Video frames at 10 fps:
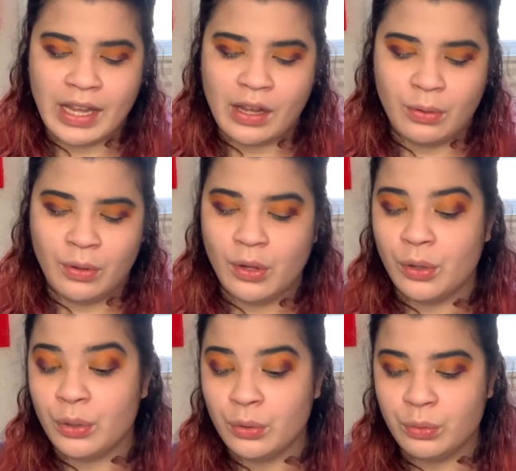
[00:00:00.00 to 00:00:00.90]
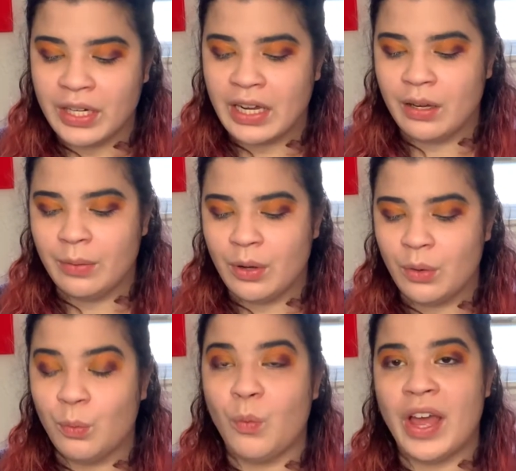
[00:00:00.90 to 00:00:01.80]
now, who now,
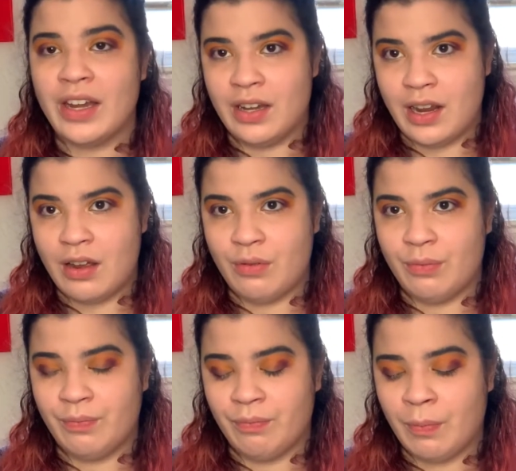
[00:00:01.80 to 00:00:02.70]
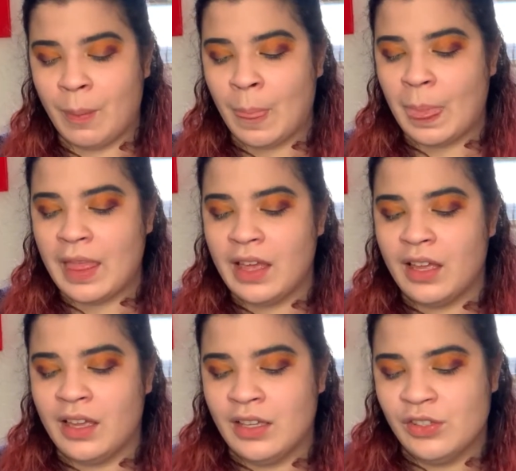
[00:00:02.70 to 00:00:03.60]
when now.
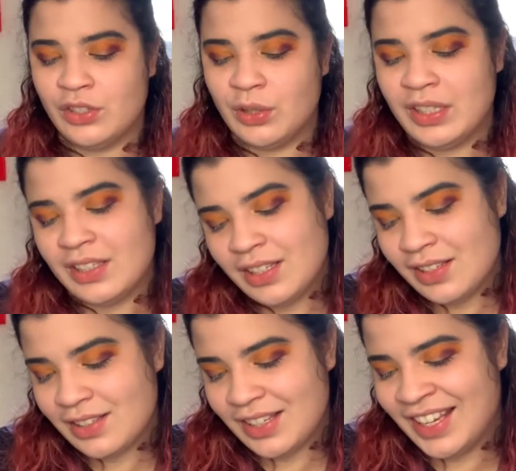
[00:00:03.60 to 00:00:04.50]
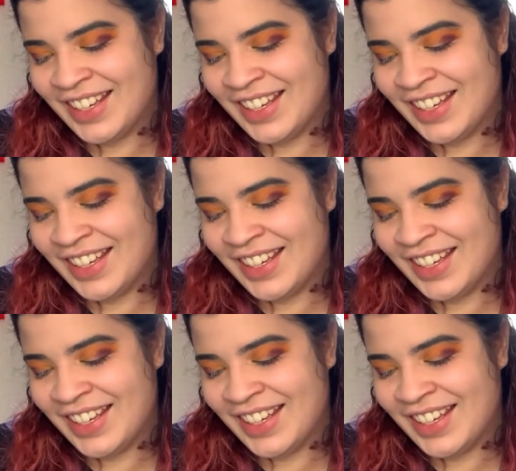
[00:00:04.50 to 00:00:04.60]
So this is